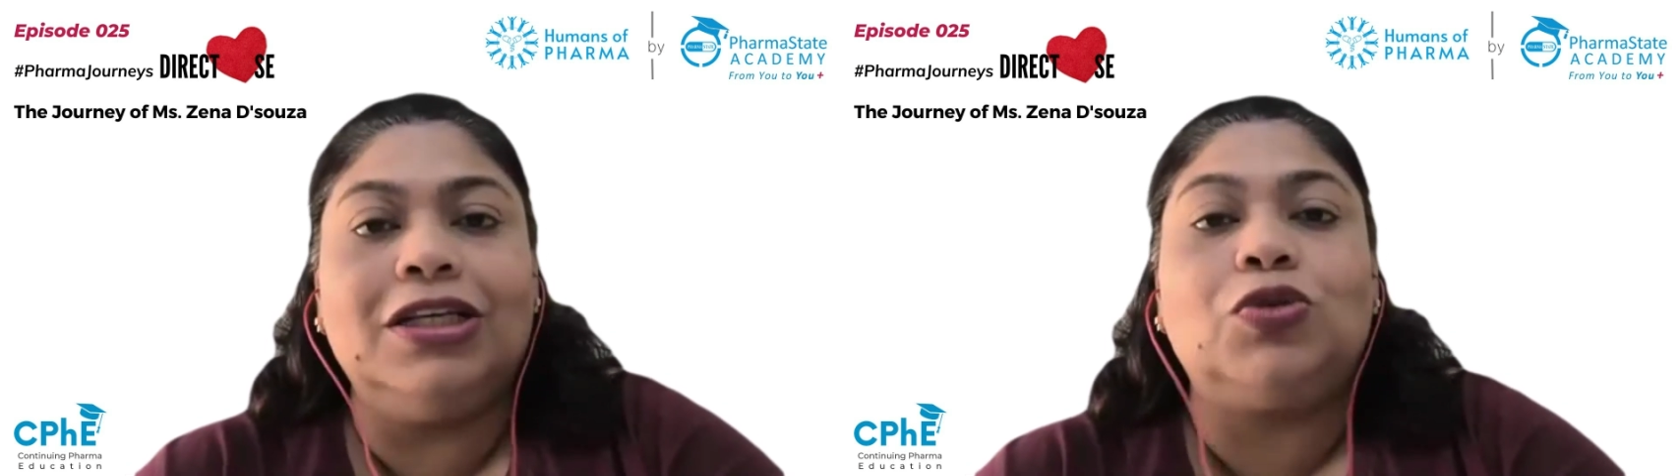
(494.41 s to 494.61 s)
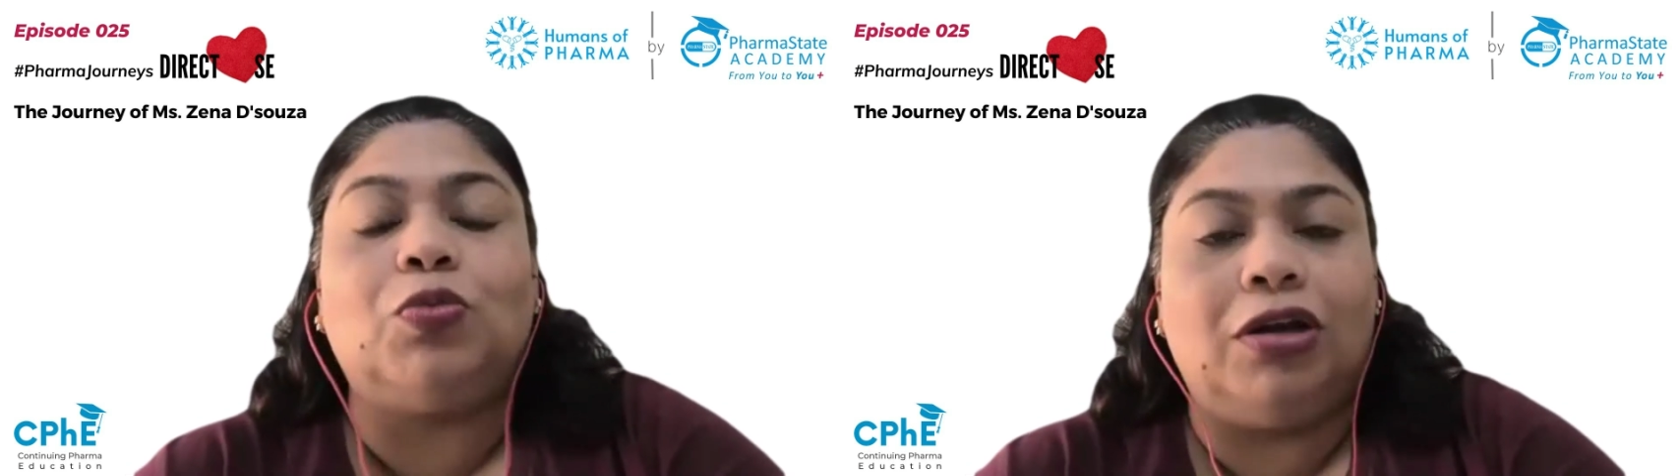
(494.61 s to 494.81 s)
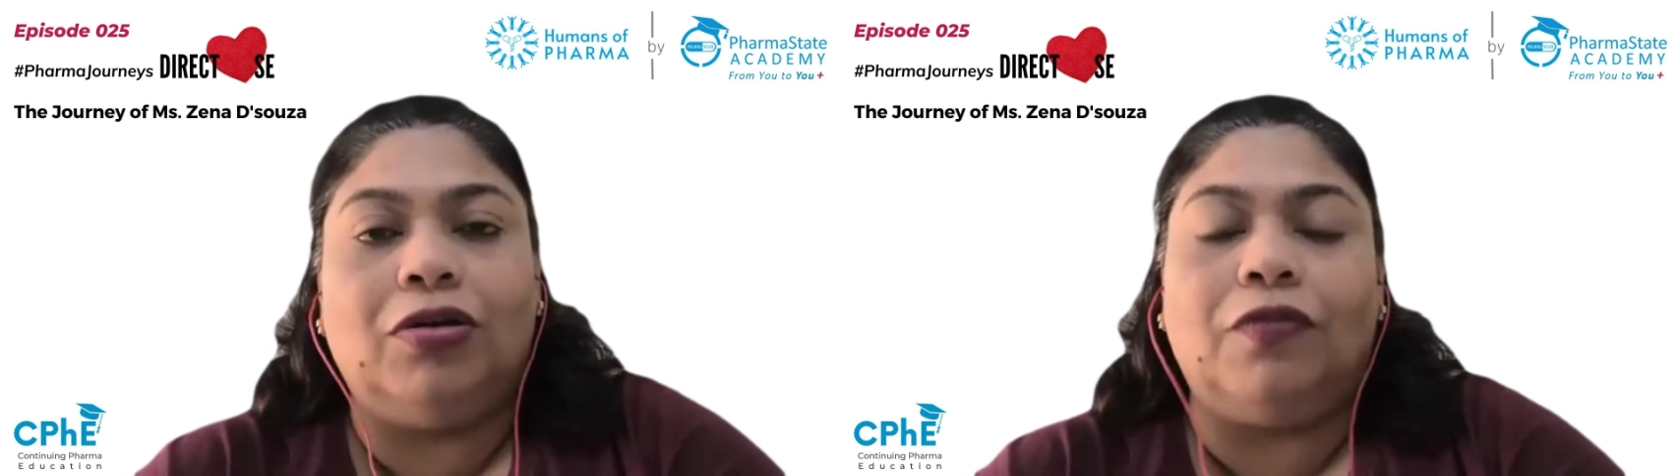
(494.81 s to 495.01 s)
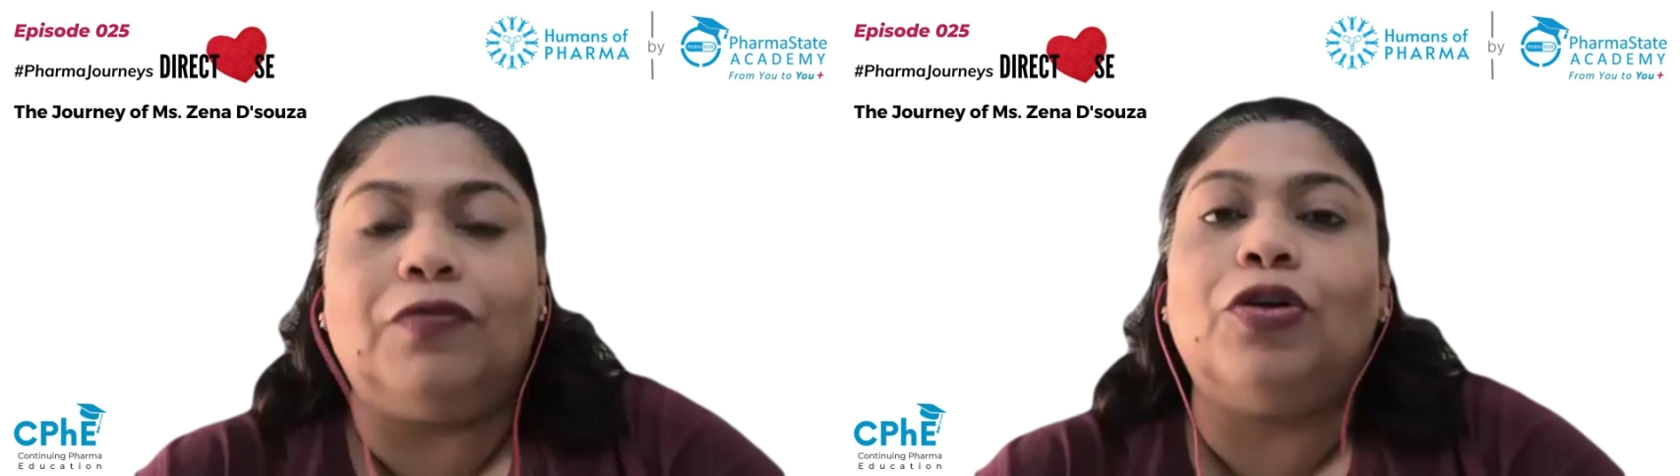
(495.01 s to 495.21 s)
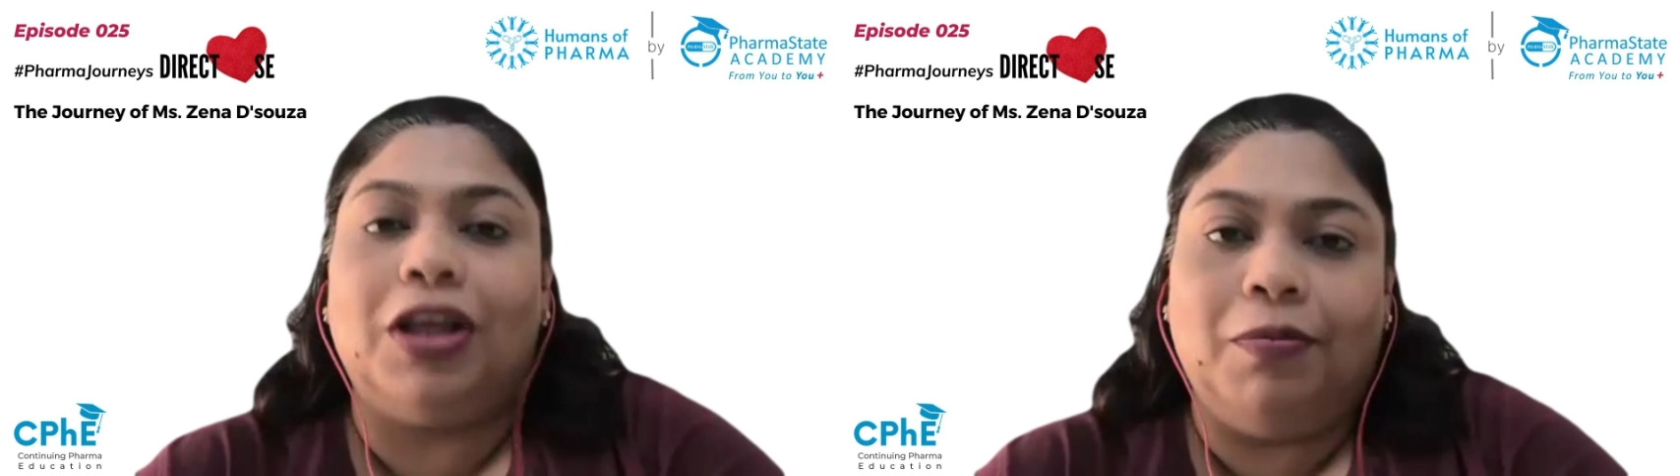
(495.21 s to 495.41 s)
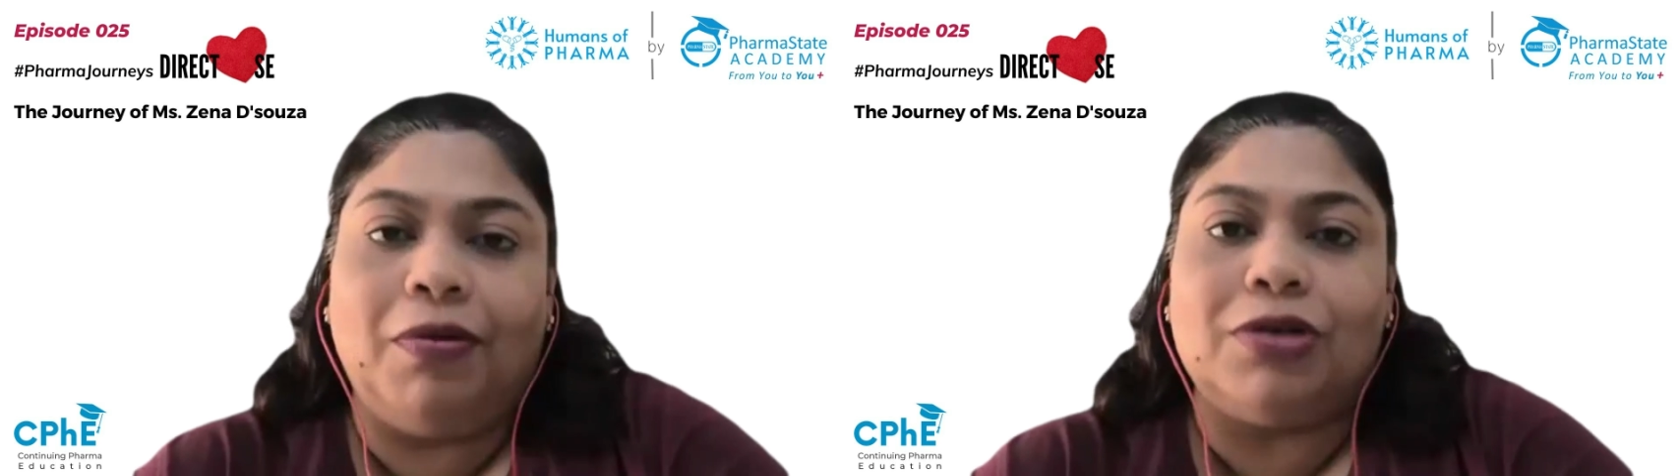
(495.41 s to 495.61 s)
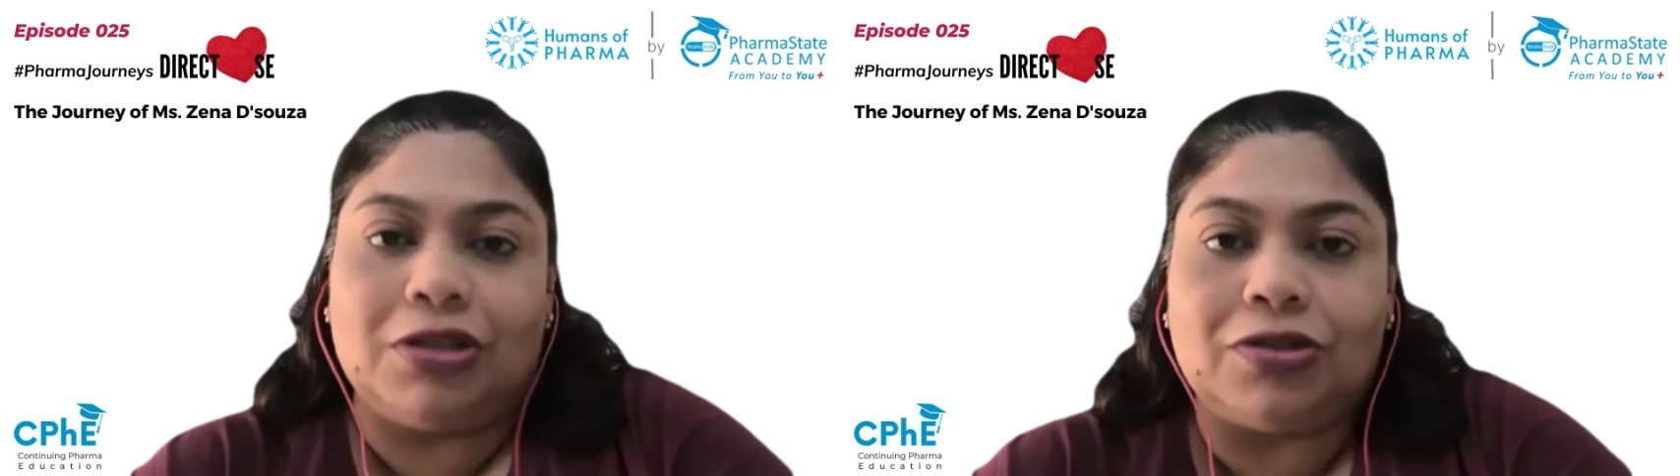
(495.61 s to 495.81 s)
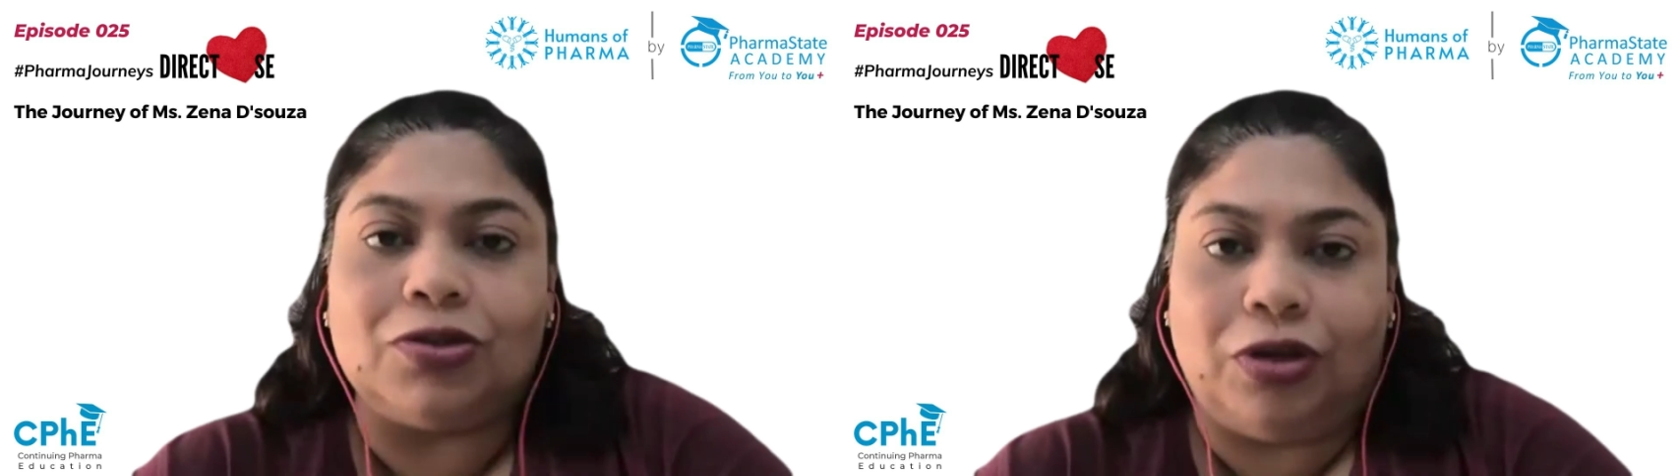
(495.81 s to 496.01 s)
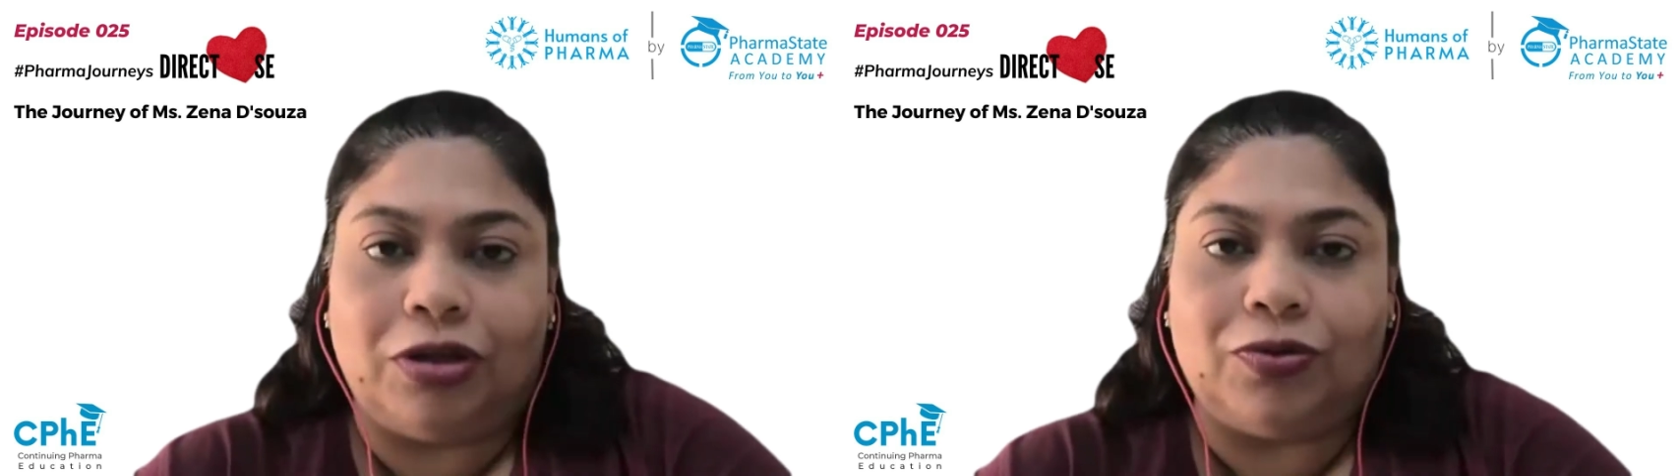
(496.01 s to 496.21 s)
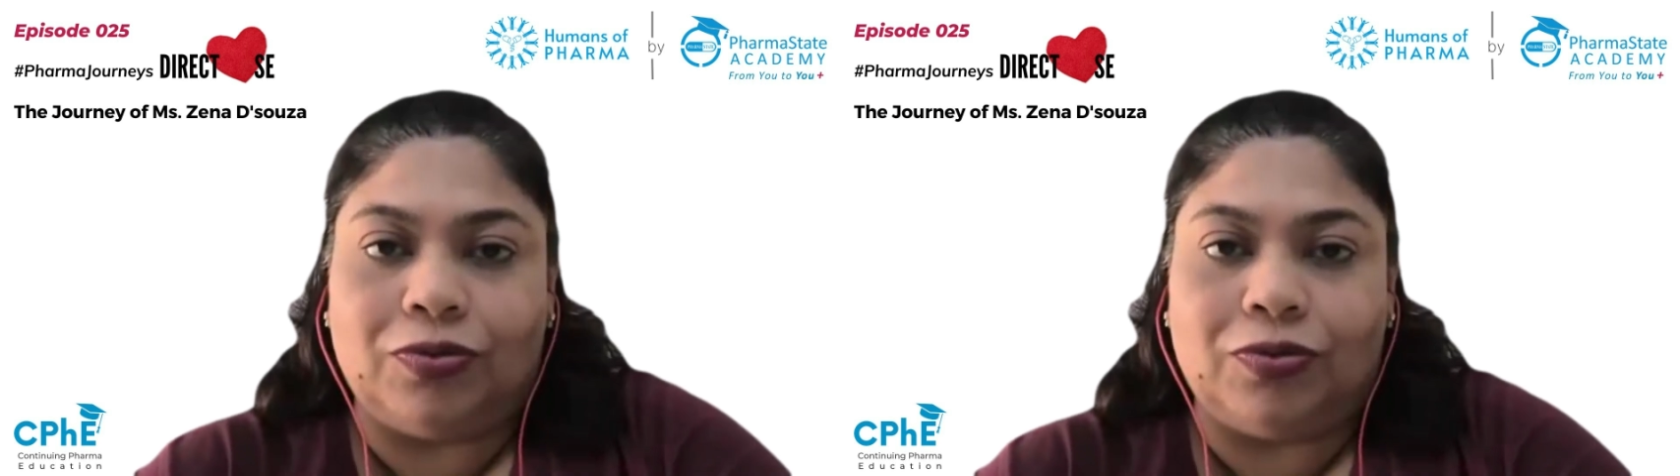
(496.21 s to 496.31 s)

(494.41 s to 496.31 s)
each one of your team members is going